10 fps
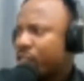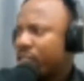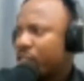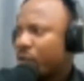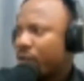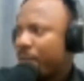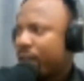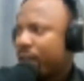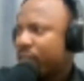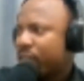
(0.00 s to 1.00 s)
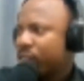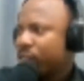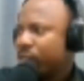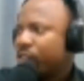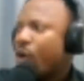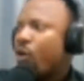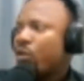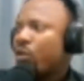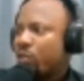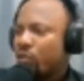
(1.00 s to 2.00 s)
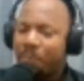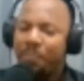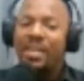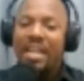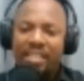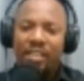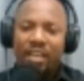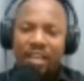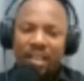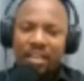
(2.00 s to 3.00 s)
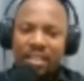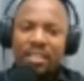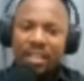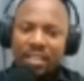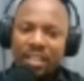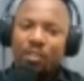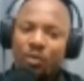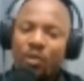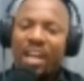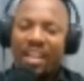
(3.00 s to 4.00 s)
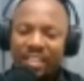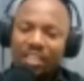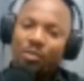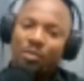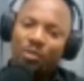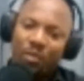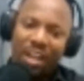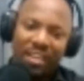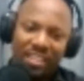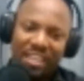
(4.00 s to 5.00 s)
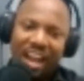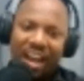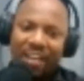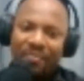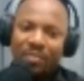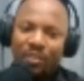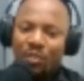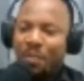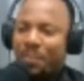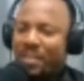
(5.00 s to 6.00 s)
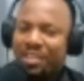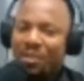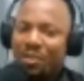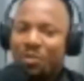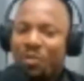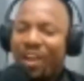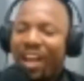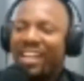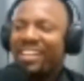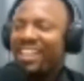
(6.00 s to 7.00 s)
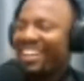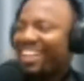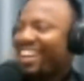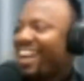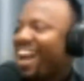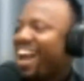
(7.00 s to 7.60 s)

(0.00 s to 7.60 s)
of course, kitu kama ni ku, no, tutapiga need you to rain. Yeah, tunapiga need you to rain.